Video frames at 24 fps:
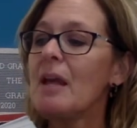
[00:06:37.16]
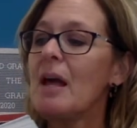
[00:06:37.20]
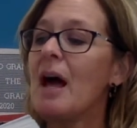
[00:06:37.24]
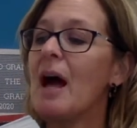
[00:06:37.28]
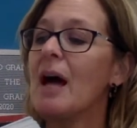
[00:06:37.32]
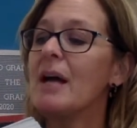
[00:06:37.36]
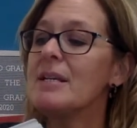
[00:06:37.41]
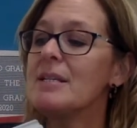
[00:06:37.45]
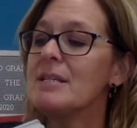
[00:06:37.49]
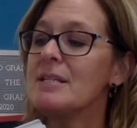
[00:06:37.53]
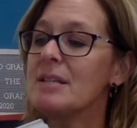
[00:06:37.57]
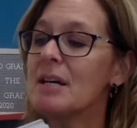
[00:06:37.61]

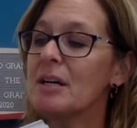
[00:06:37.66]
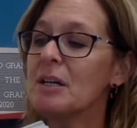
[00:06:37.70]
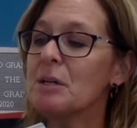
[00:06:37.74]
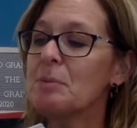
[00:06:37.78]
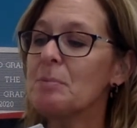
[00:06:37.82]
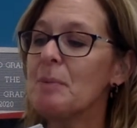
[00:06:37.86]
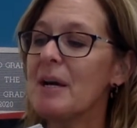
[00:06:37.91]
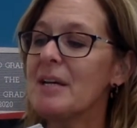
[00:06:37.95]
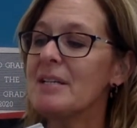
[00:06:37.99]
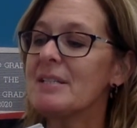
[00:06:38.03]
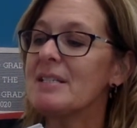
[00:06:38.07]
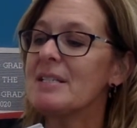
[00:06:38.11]
I dug
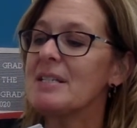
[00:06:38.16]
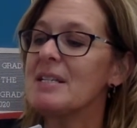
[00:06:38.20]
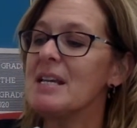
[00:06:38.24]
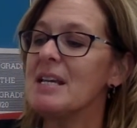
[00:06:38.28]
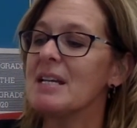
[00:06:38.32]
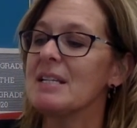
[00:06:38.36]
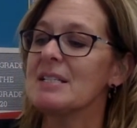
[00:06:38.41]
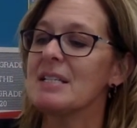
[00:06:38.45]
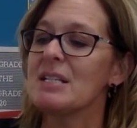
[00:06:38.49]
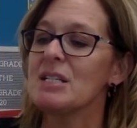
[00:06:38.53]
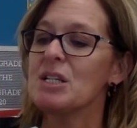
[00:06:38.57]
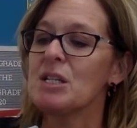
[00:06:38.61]
my
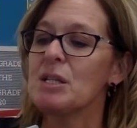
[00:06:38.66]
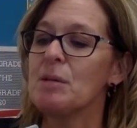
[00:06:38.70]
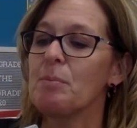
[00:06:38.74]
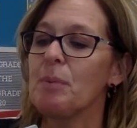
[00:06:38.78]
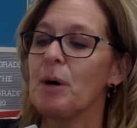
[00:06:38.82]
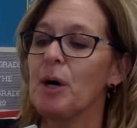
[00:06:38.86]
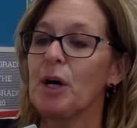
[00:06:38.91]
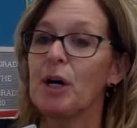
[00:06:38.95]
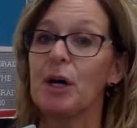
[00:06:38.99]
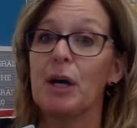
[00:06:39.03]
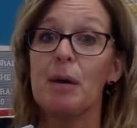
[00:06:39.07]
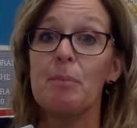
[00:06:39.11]
sneaks into the
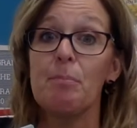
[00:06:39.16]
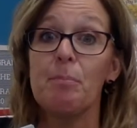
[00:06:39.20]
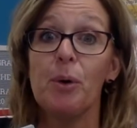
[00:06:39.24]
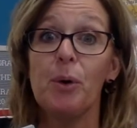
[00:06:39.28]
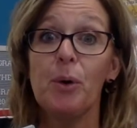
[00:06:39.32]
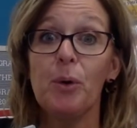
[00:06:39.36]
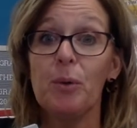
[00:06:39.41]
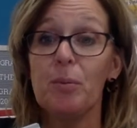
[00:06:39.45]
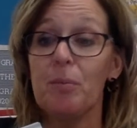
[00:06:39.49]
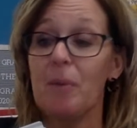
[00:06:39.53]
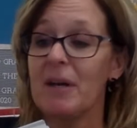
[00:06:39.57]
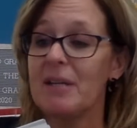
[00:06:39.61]
bark and
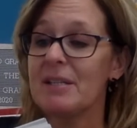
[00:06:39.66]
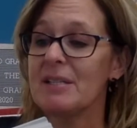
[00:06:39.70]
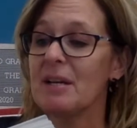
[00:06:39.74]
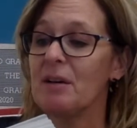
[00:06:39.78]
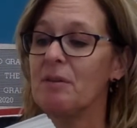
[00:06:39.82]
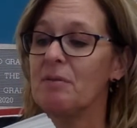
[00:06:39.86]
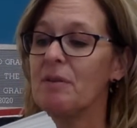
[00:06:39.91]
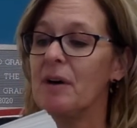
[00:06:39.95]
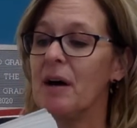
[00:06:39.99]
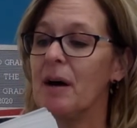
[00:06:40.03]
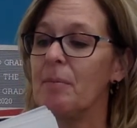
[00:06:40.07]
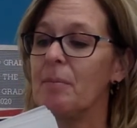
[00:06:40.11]
pulled
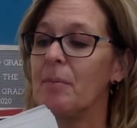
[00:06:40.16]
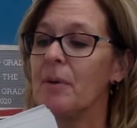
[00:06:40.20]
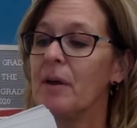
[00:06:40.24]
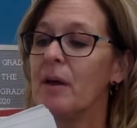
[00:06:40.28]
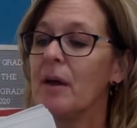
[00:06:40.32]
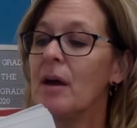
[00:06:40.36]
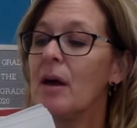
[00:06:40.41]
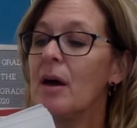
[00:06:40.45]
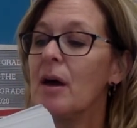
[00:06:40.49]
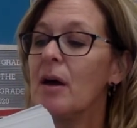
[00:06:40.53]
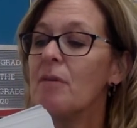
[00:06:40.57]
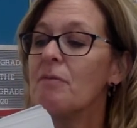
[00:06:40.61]
myself up.
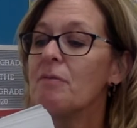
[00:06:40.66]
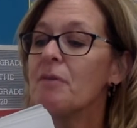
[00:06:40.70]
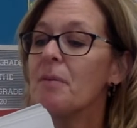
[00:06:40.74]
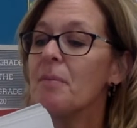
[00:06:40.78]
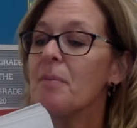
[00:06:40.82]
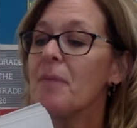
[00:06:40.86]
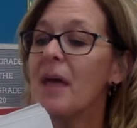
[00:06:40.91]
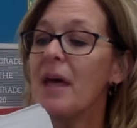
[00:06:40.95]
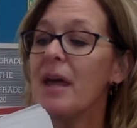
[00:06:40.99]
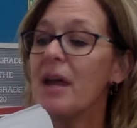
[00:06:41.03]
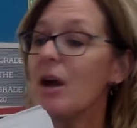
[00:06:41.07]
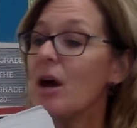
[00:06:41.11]

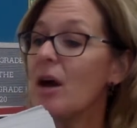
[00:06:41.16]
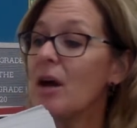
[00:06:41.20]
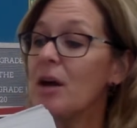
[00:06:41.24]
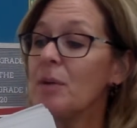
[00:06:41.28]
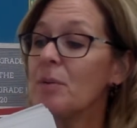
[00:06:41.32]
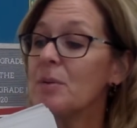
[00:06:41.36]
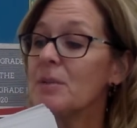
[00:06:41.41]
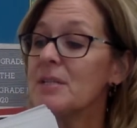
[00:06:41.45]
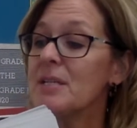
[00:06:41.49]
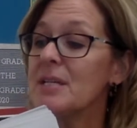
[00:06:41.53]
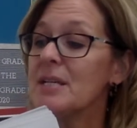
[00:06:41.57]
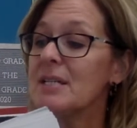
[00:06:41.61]
From then on, it
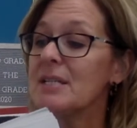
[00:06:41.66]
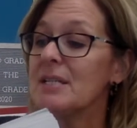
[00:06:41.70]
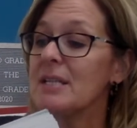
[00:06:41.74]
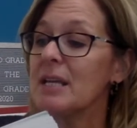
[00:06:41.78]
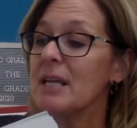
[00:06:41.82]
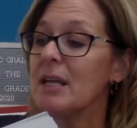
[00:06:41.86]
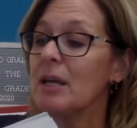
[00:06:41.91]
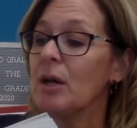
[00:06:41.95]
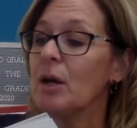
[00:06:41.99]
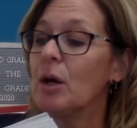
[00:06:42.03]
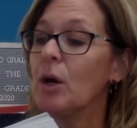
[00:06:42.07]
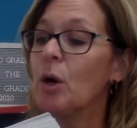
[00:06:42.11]
was
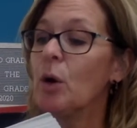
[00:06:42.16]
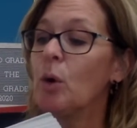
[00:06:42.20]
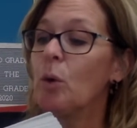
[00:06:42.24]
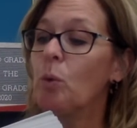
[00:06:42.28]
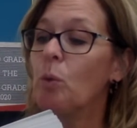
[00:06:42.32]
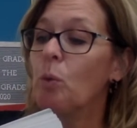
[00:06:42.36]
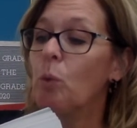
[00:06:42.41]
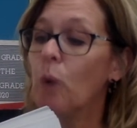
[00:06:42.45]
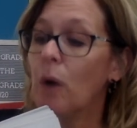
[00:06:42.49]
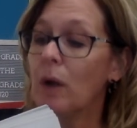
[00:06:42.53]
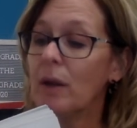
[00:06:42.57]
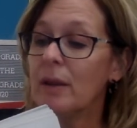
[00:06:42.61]
easy.
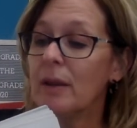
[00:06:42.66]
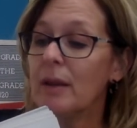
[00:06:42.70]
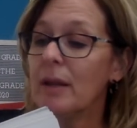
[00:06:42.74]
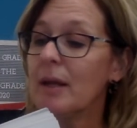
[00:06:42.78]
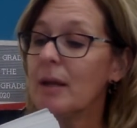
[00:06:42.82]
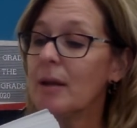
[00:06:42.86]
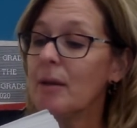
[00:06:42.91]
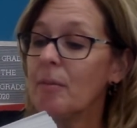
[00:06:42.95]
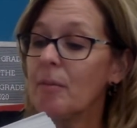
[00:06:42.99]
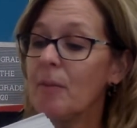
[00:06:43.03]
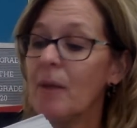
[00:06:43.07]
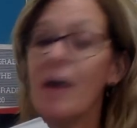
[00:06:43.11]
One
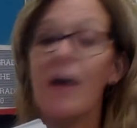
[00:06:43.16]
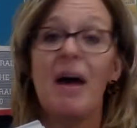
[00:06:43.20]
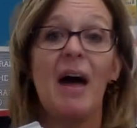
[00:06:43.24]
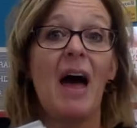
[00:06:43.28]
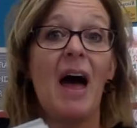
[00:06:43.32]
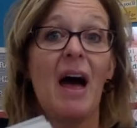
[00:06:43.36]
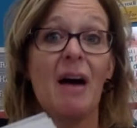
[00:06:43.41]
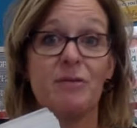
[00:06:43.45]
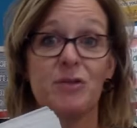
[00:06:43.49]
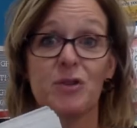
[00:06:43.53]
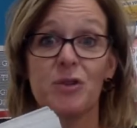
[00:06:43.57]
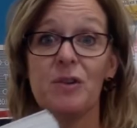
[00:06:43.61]
limb
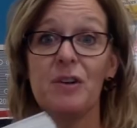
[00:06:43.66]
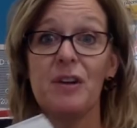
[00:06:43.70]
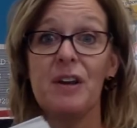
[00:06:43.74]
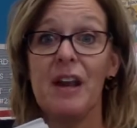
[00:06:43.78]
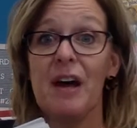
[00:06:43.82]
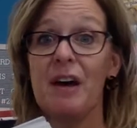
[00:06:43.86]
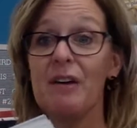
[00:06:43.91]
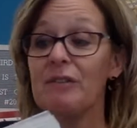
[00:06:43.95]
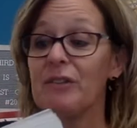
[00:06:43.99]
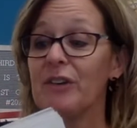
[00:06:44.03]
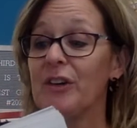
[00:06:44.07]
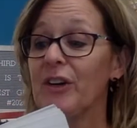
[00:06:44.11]
after
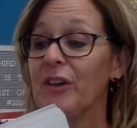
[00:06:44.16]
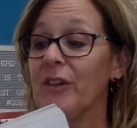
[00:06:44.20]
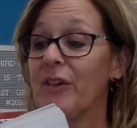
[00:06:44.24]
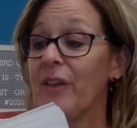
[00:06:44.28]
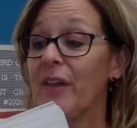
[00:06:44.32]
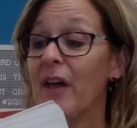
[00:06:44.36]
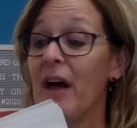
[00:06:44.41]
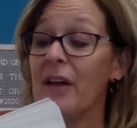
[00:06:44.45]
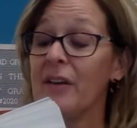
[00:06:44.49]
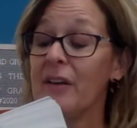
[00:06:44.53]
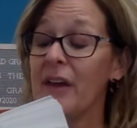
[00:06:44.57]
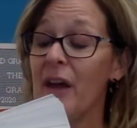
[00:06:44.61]
another,
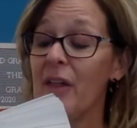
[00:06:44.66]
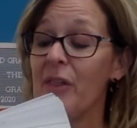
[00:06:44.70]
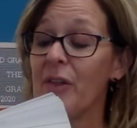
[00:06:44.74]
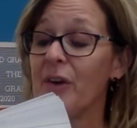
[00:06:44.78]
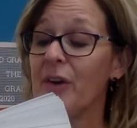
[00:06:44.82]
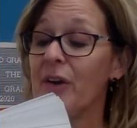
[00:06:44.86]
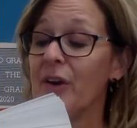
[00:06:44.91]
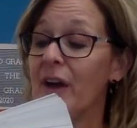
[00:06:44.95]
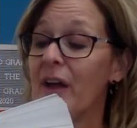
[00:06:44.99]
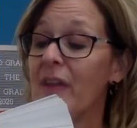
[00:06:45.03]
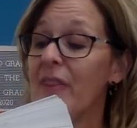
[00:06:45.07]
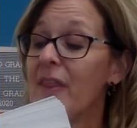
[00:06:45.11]

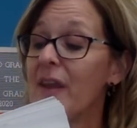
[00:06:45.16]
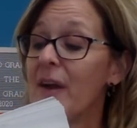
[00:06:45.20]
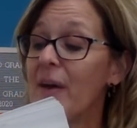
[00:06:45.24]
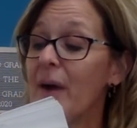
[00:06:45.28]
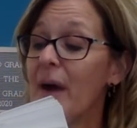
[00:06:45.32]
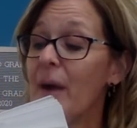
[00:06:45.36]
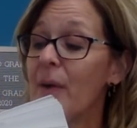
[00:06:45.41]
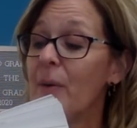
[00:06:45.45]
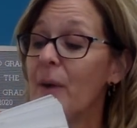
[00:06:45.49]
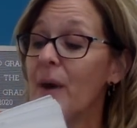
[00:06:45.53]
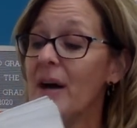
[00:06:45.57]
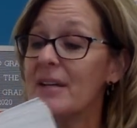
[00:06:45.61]
and there
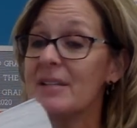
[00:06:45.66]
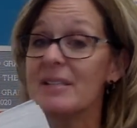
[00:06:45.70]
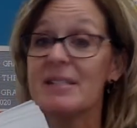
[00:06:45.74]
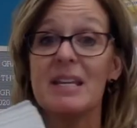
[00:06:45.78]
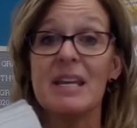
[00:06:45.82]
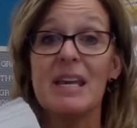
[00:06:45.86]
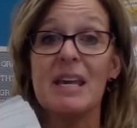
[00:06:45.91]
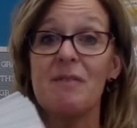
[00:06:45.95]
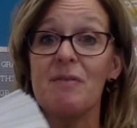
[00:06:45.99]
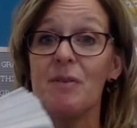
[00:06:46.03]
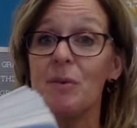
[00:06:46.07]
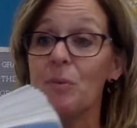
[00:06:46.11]
I was,
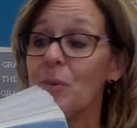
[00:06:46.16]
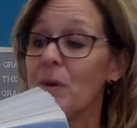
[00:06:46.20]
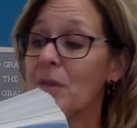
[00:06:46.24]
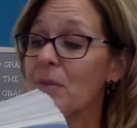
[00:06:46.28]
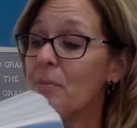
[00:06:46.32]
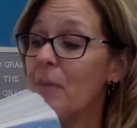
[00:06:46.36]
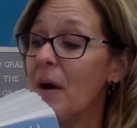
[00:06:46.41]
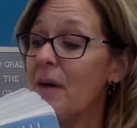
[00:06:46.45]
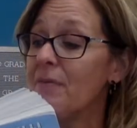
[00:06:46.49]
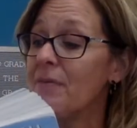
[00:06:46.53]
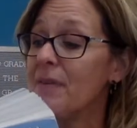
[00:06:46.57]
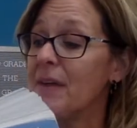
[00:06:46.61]
even with
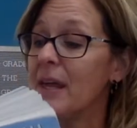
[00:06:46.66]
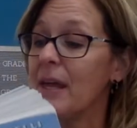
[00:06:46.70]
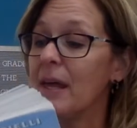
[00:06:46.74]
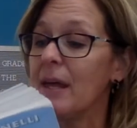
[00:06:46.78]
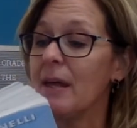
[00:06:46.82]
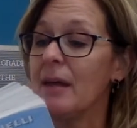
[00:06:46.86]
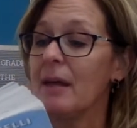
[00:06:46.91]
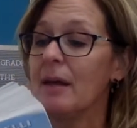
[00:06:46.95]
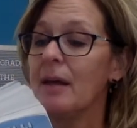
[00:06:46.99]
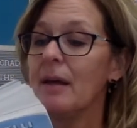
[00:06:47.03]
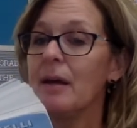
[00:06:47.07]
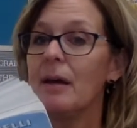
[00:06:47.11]
Muffy.
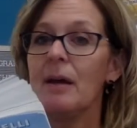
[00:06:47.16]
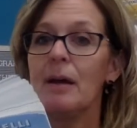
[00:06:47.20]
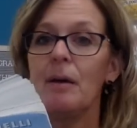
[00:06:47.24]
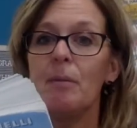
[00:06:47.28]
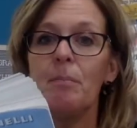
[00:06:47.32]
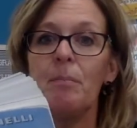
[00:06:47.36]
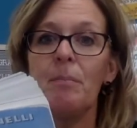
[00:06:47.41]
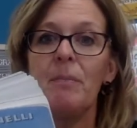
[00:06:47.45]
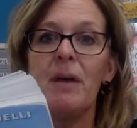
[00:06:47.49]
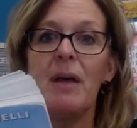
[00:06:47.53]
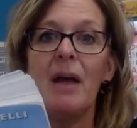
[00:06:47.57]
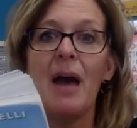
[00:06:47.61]

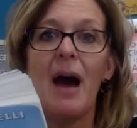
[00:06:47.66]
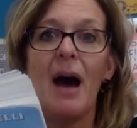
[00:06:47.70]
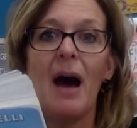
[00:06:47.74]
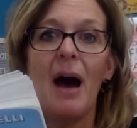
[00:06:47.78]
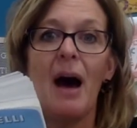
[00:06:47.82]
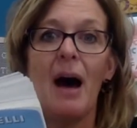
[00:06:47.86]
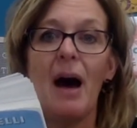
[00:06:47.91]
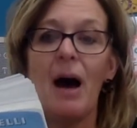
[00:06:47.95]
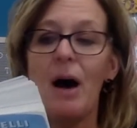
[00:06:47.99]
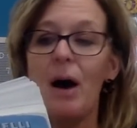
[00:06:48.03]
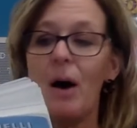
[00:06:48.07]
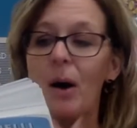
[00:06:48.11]

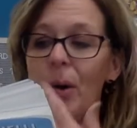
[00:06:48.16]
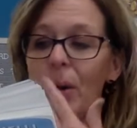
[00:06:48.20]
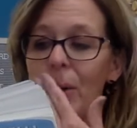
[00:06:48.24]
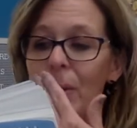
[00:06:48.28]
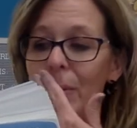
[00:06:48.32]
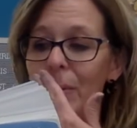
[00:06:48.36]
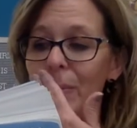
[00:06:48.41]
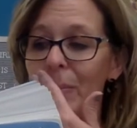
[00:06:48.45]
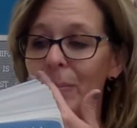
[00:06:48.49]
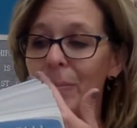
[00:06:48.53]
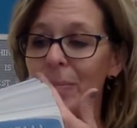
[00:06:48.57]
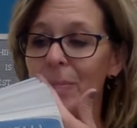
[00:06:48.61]

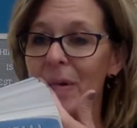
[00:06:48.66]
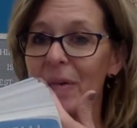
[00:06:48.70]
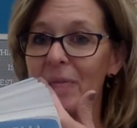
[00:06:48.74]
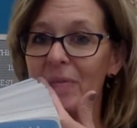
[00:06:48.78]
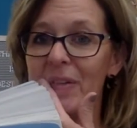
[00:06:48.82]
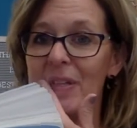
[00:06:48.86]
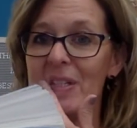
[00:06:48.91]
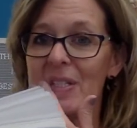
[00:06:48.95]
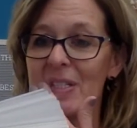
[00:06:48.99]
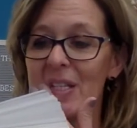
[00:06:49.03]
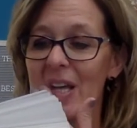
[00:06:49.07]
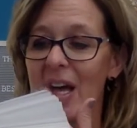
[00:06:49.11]
"Meow,"
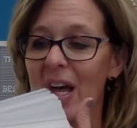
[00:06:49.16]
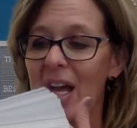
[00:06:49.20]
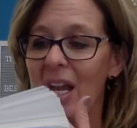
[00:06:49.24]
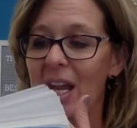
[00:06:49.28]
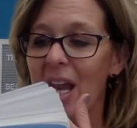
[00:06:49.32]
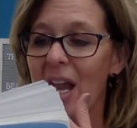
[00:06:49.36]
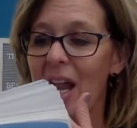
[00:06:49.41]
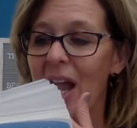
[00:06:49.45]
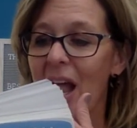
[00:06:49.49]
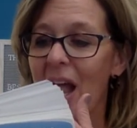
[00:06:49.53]
Muffy said.